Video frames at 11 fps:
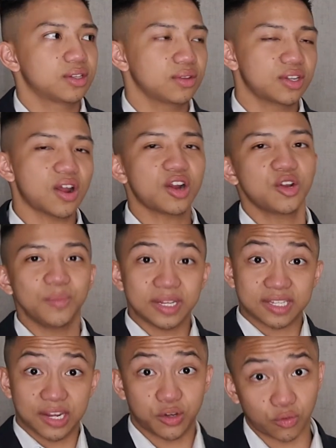So the
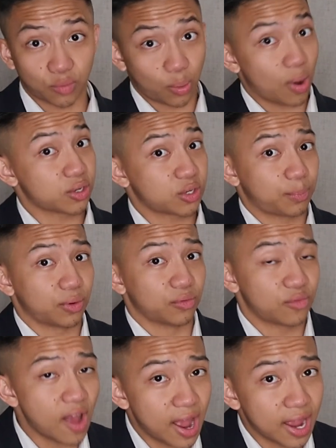documents that you're required to
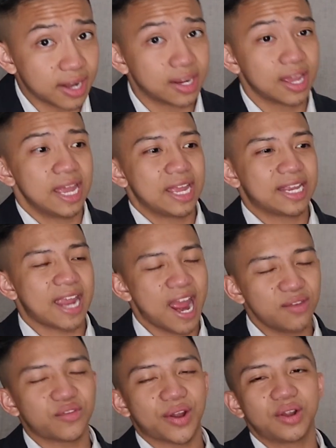provide
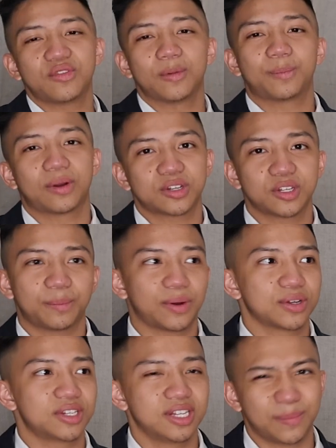can vary from person to
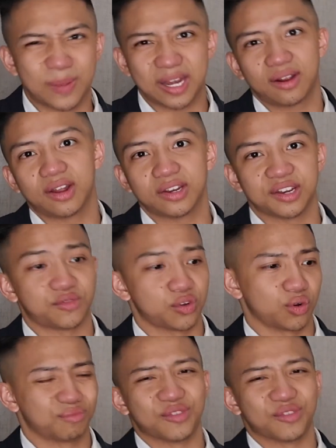person depending on if you're